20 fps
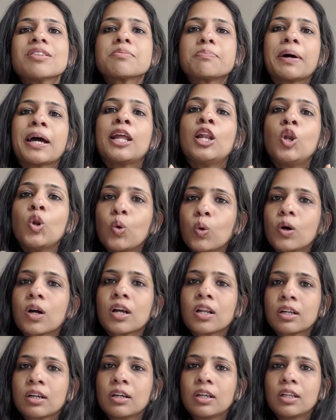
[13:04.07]
buy
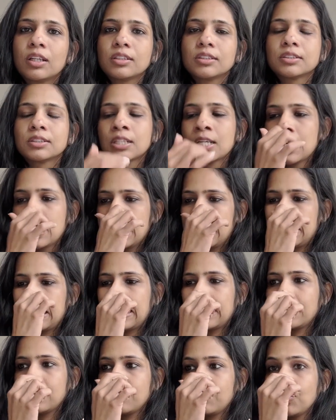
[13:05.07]
local colors.
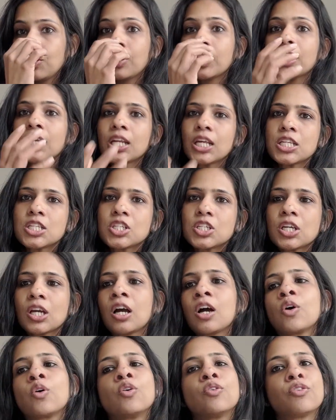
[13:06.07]
Like if you are in
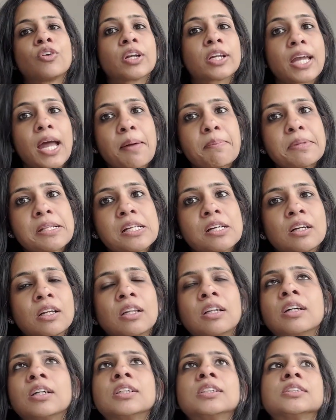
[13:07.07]
India, go for camel
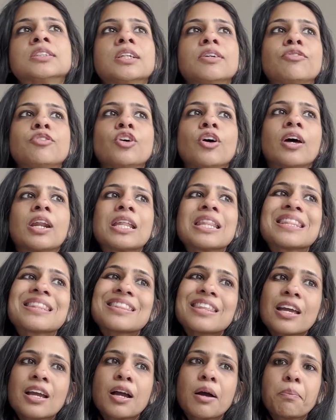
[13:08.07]
colors. If you are in
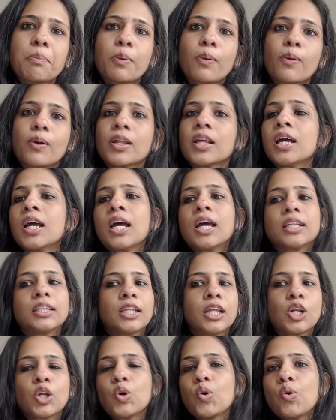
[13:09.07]
Singapore,
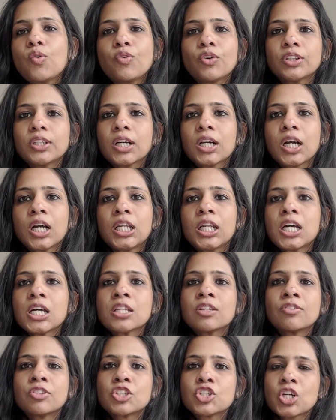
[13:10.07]
then go for the colors
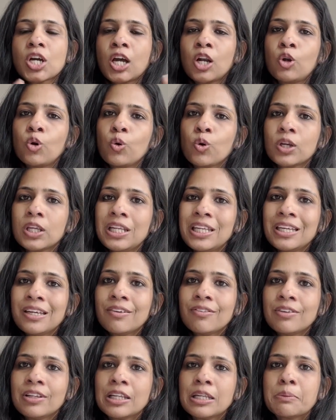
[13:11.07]
which are locally
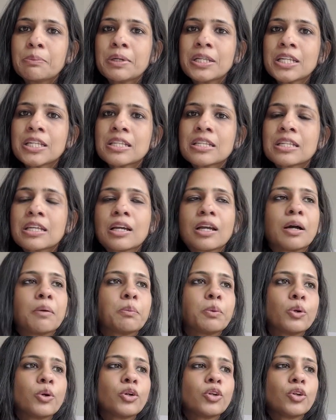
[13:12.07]
available in
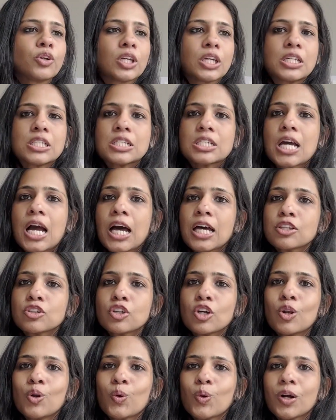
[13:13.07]
Singapore. You can ask
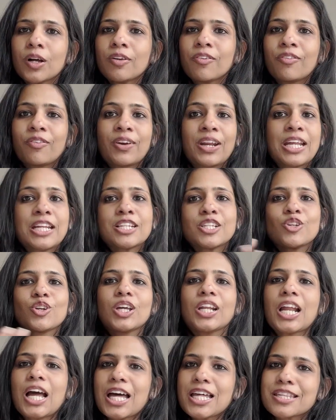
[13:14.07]
your local friends, you
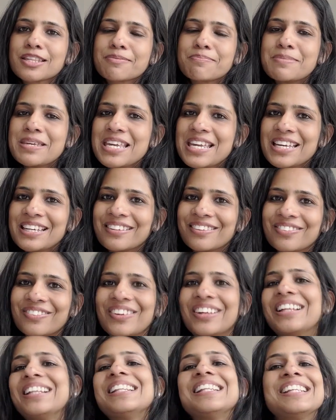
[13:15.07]
can ask me as
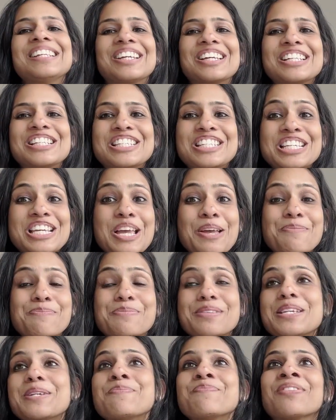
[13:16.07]
well, you can DM
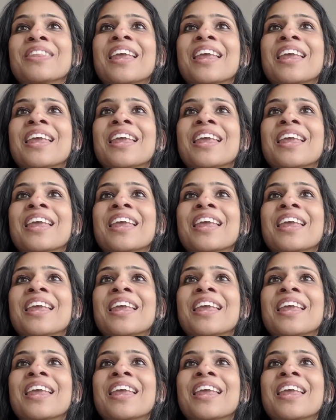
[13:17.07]
me,